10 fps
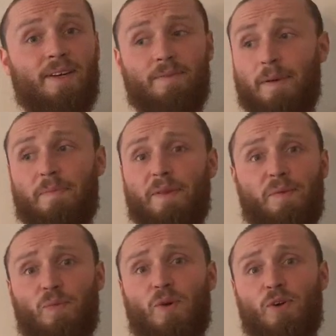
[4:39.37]
Remember that
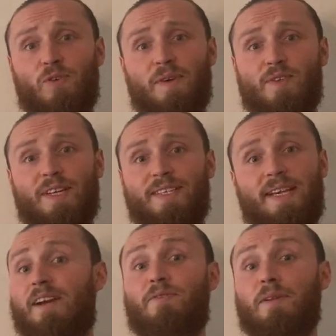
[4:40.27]
war is an
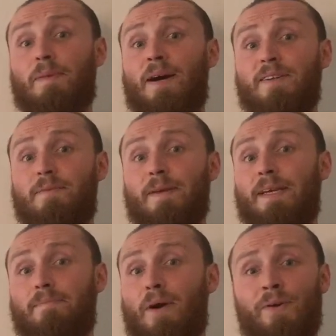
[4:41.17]
integral part of
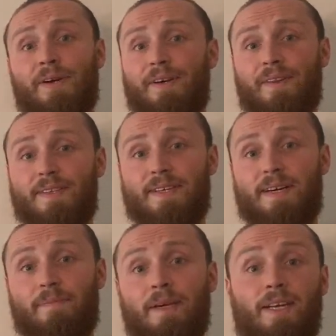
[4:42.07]
being a monarch at the
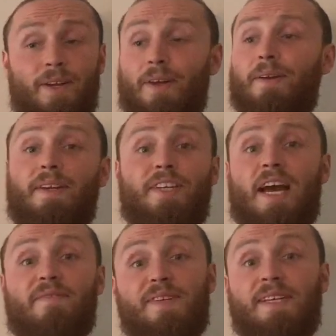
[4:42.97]
time. Not only do you
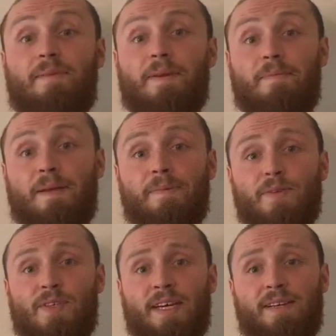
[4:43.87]
have to keep your people
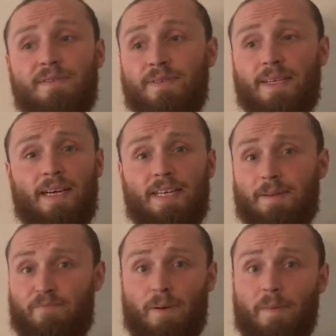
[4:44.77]
safe,
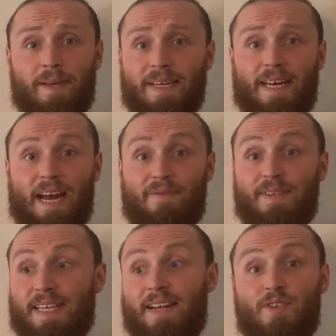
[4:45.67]
you're probably going to have
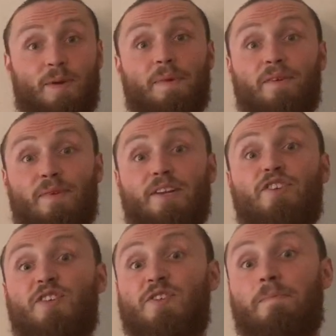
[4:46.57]
to get some of the
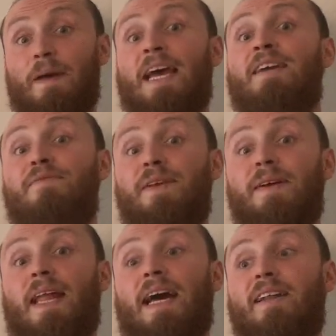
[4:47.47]
riches to pay for
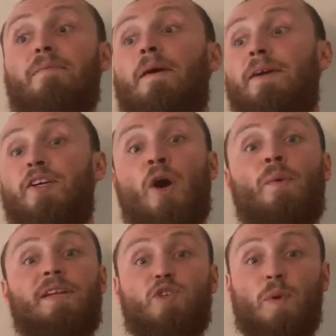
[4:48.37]
your land by
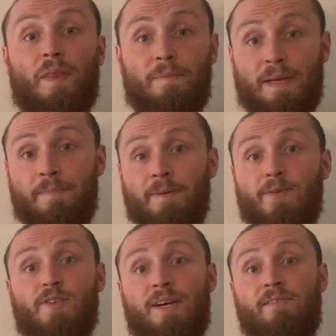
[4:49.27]
going to other
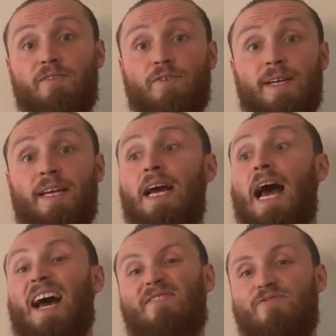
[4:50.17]
people's territory
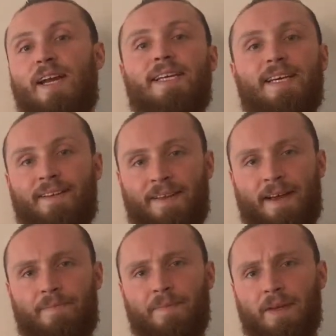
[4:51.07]
and raiding
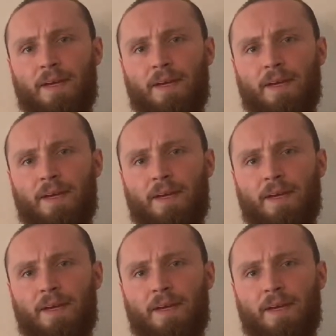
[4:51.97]
them.